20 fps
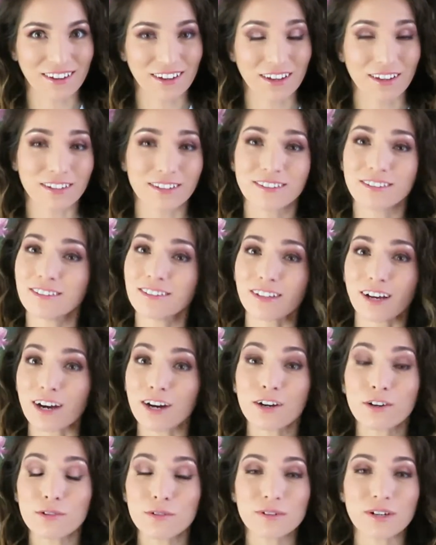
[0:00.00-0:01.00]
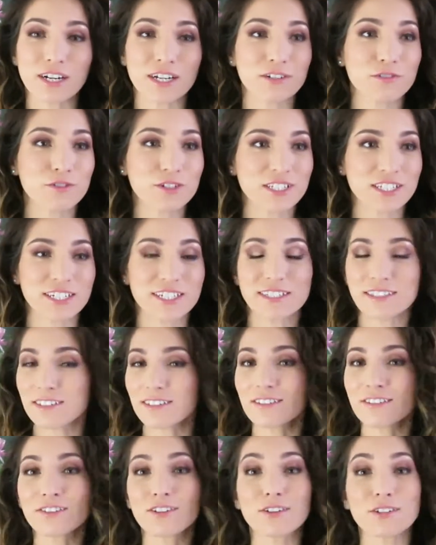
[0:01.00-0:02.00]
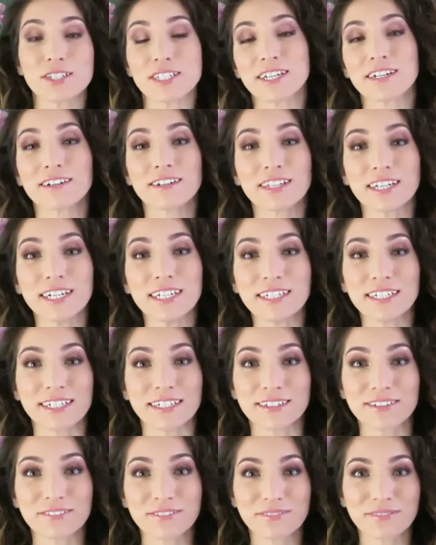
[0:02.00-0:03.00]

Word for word: and now I reside in North Carolina.